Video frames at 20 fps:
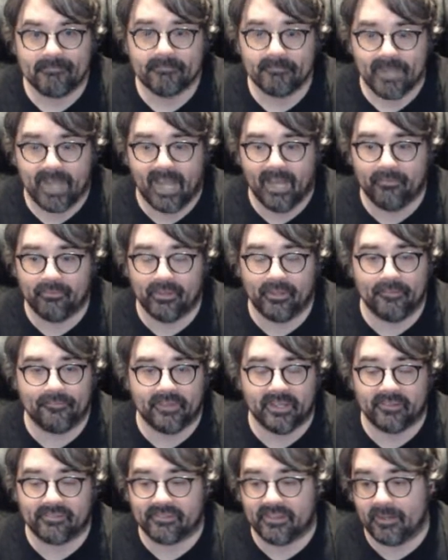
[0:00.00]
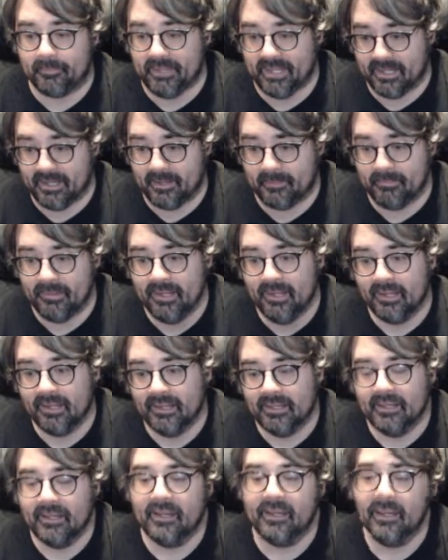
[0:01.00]
I really think it's going to be him.
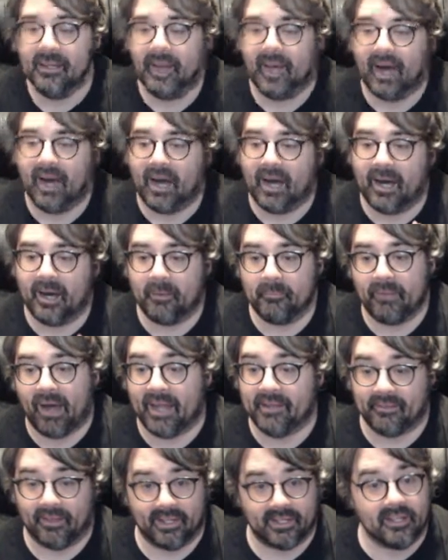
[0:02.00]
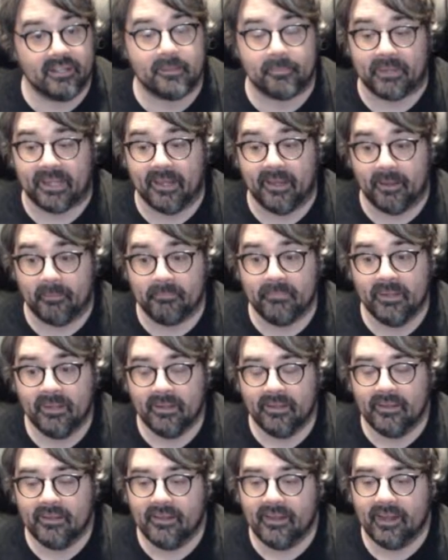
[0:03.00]
I'd like it to be him.
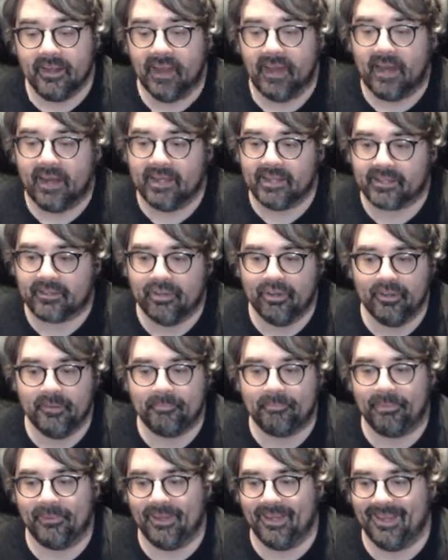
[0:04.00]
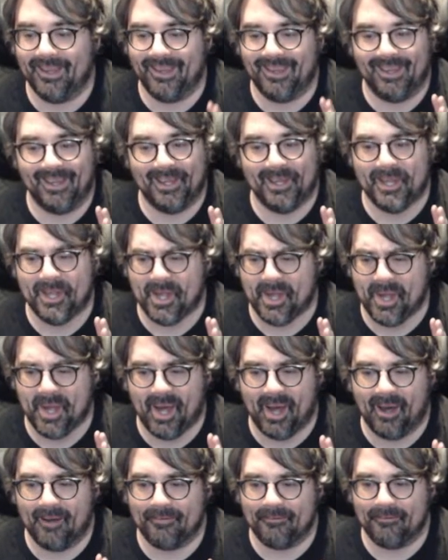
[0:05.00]
It could be
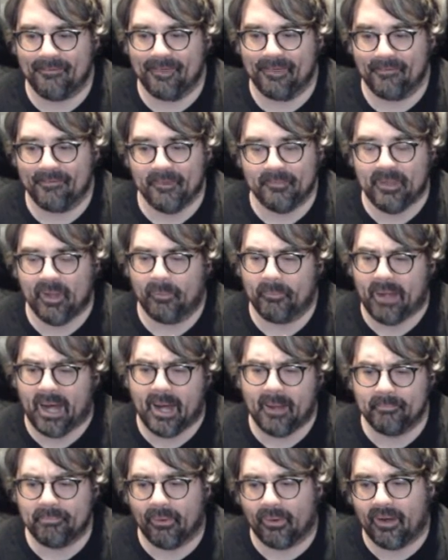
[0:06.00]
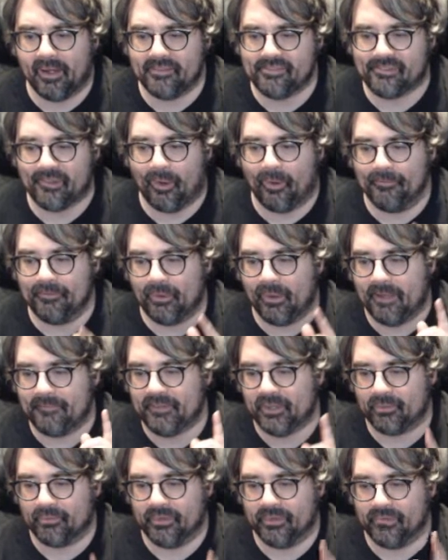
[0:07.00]
a female mob boss, although I
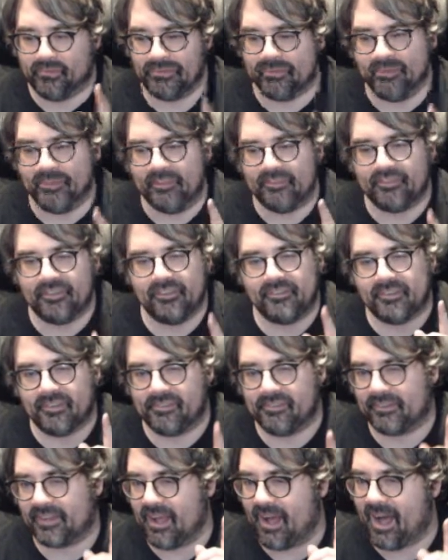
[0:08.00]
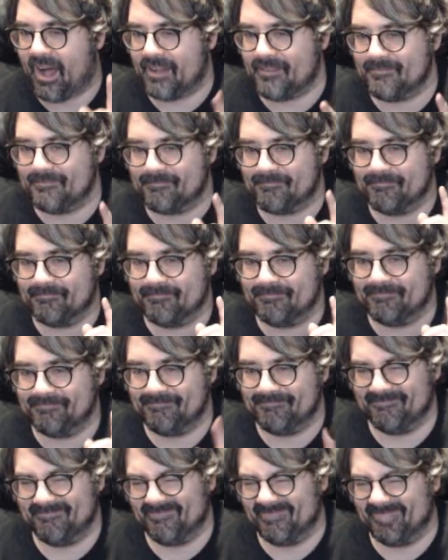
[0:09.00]
think recently she just got
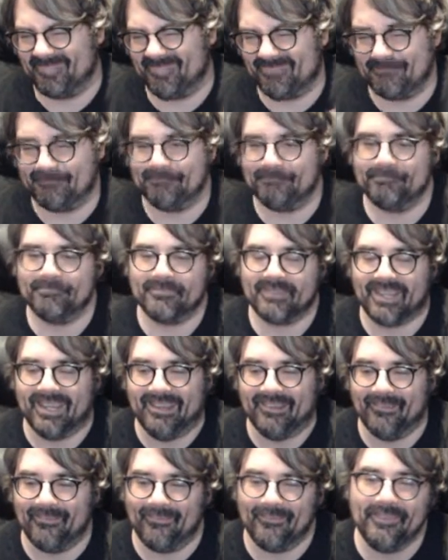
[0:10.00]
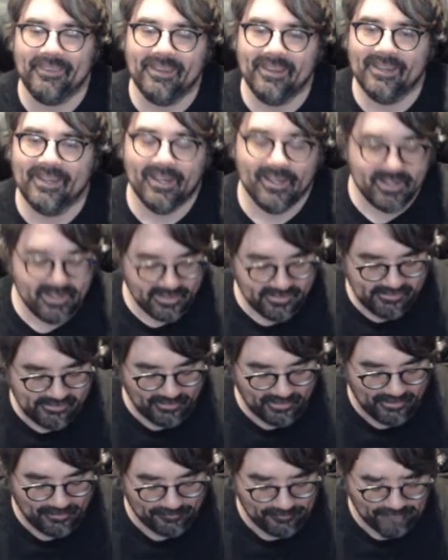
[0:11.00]
killed. So
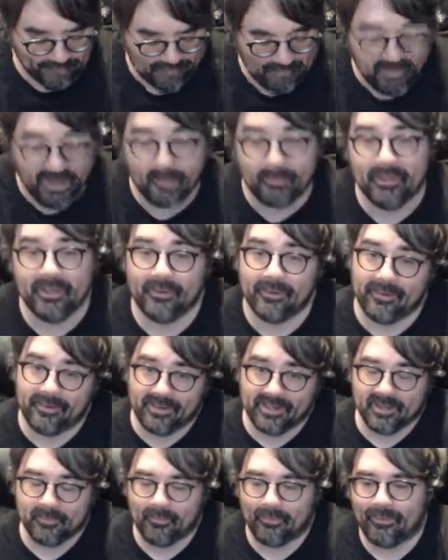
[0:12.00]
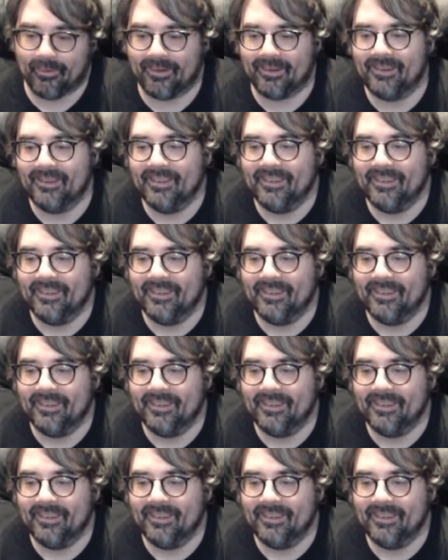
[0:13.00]
I don't think it's probably her anymore.